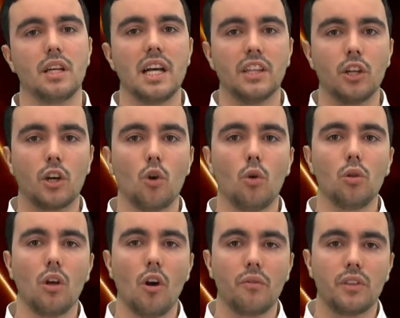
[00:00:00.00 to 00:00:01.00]
the goal
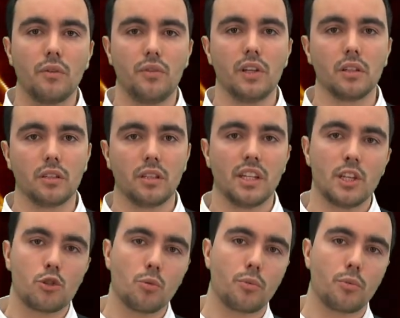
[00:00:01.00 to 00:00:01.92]
of the field is to